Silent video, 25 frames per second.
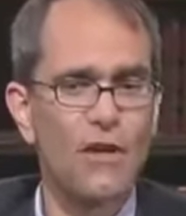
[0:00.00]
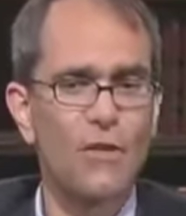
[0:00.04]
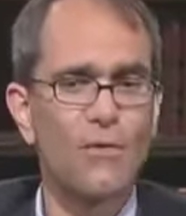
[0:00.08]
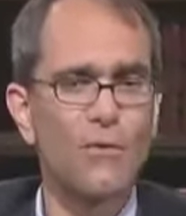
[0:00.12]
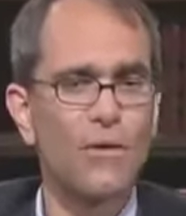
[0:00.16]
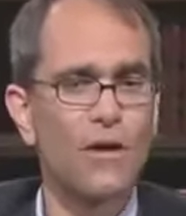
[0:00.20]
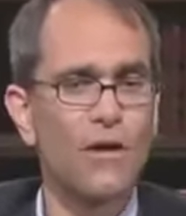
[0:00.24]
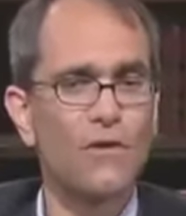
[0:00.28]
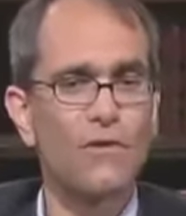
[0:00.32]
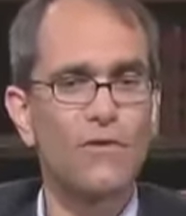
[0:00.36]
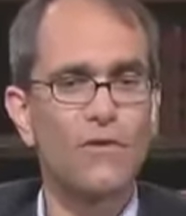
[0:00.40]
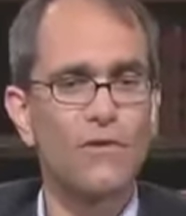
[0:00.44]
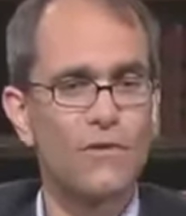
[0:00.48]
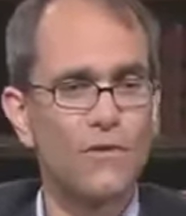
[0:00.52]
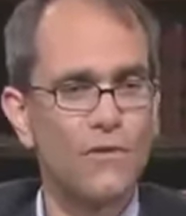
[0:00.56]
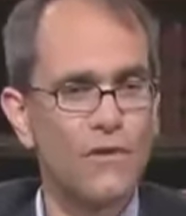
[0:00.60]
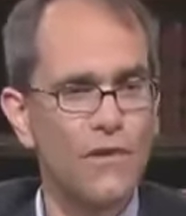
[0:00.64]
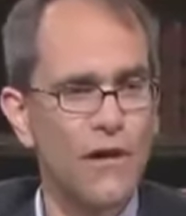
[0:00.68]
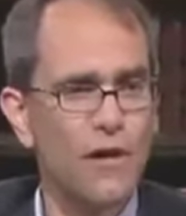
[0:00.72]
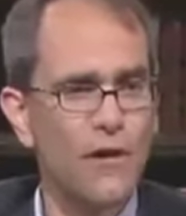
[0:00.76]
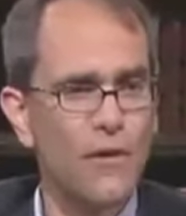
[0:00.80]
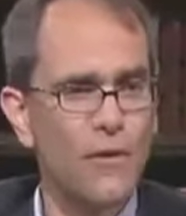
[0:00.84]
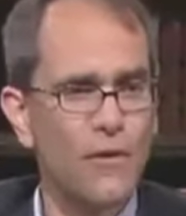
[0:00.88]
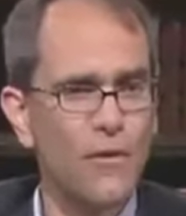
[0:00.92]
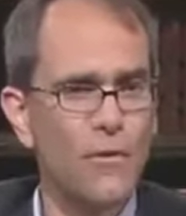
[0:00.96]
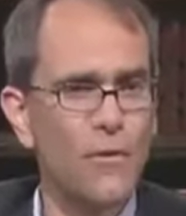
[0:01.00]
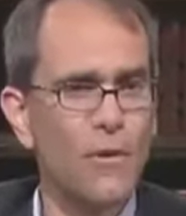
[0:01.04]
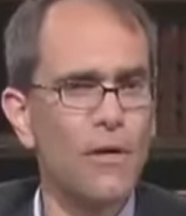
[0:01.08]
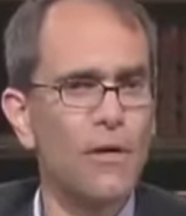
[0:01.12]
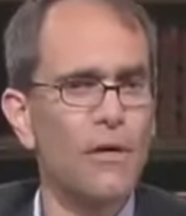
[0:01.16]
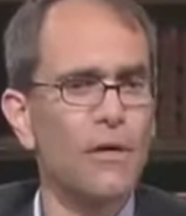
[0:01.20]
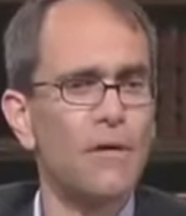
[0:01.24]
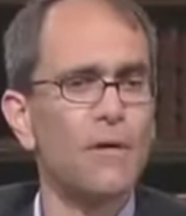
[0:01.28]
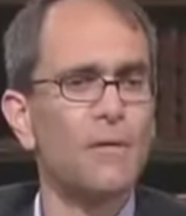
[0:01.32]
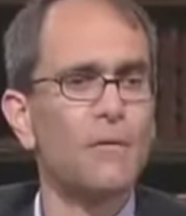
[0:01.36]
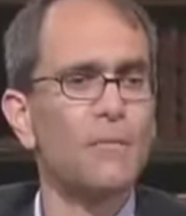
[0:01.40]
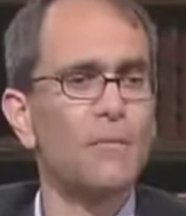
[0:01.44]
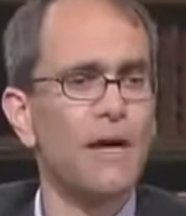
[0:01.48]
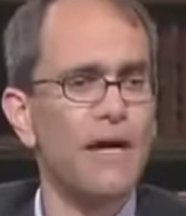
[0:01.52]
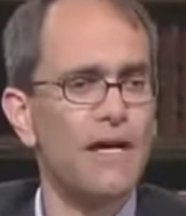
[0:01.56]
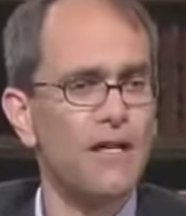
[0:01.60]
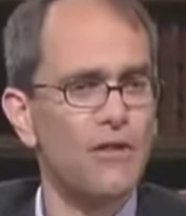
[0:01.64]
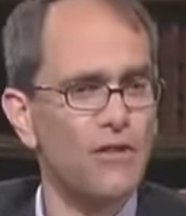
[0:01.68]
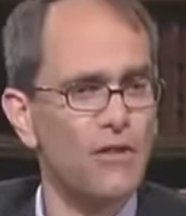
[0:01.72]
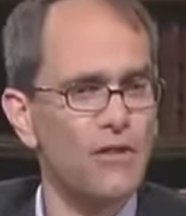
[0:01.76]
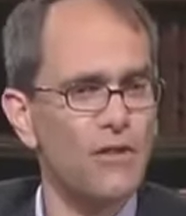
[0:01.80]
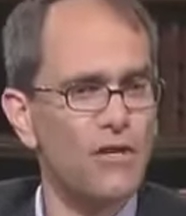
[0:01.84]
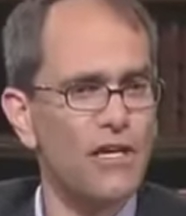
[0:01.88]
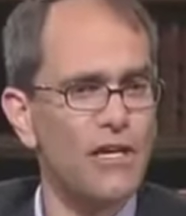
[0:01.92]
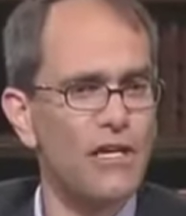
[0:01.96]
Well, you know by
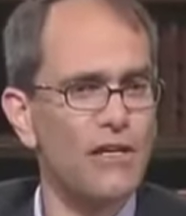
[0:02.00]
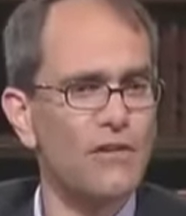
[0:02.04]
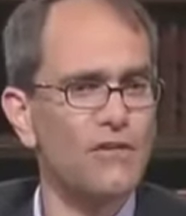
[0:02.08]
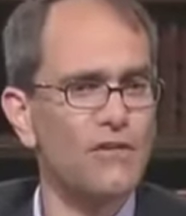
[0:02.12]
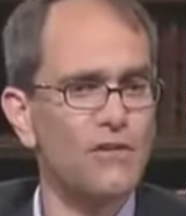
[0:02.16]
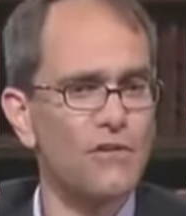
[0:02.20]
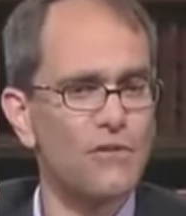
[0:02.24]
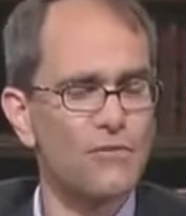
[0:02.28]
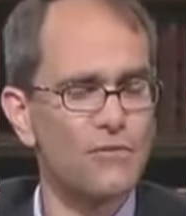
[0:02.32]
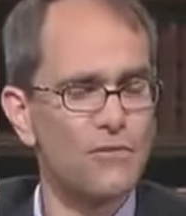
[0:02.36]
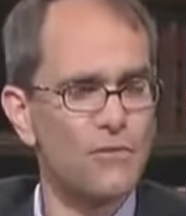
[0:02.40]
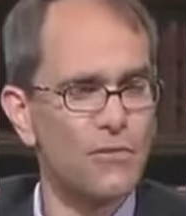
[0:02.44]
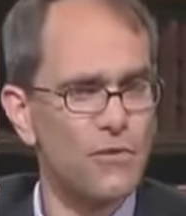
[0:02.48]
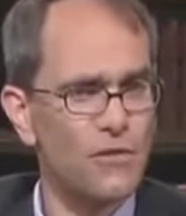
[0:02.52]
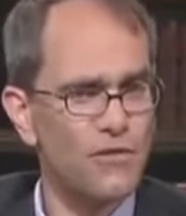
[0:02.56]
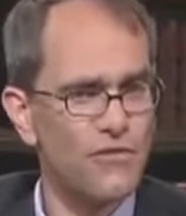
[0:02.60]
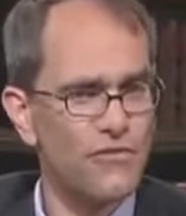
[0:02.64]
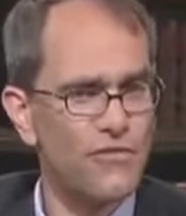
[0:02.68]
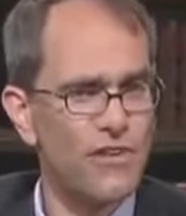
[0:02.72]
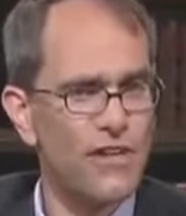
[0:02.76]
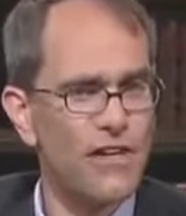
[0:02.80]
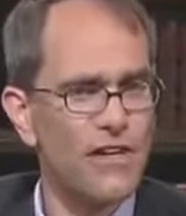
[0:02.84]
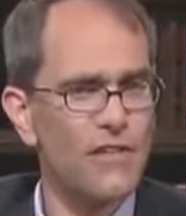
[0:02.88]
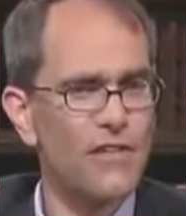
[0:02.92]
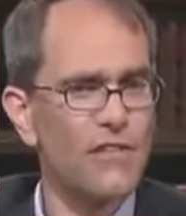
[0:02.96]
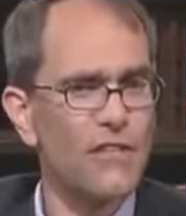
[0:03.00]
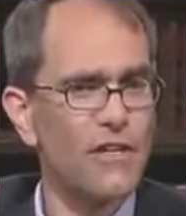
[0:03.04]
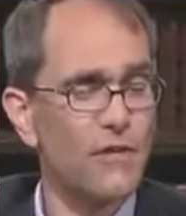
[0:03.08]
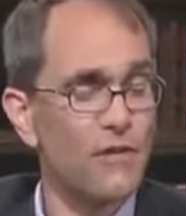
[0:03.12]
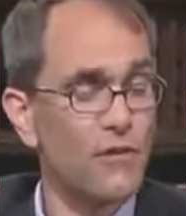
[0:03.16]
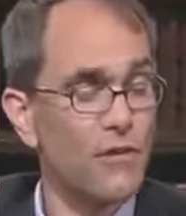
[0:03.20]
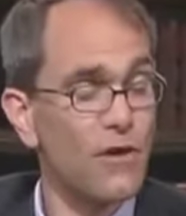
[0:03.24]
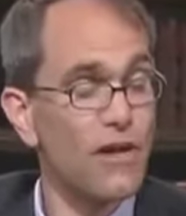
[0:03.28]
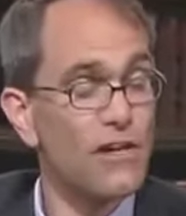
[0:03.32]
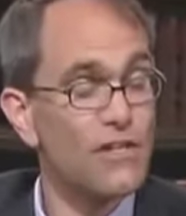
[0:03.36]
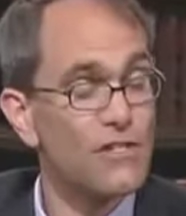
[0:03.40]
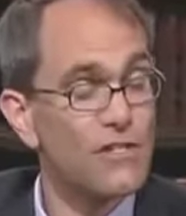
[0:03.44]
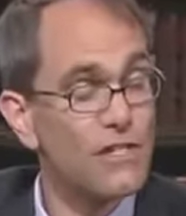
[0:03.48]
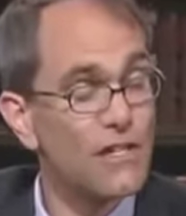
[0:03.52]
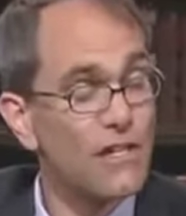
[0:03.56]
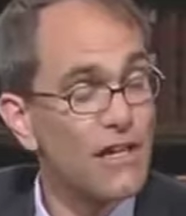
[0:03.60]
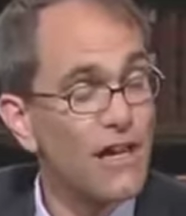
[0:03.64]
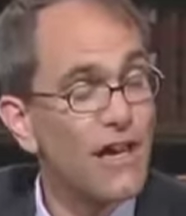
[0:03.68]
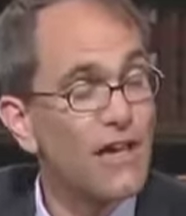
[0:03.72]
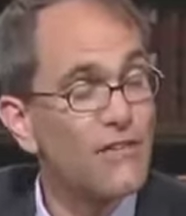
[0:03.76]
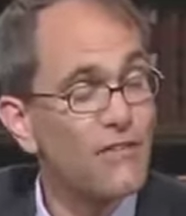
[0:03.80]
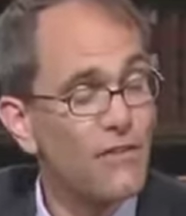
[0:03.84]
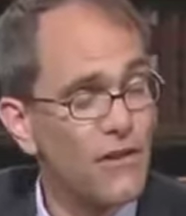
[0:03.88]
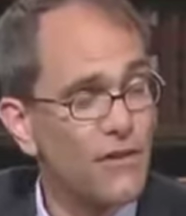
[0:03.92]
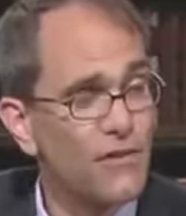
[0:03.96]
looking to the rule of faith that Christ
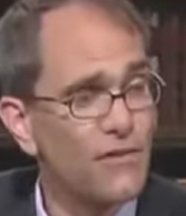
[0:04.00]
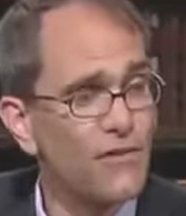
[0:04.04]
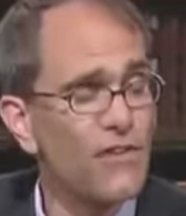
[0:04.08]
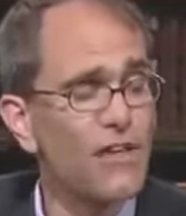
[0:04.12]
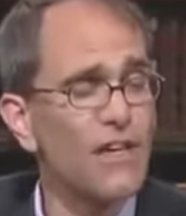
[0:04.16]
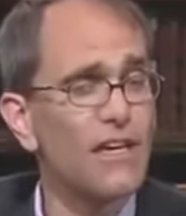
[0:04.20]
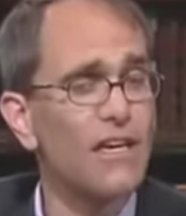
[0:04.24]
gave us.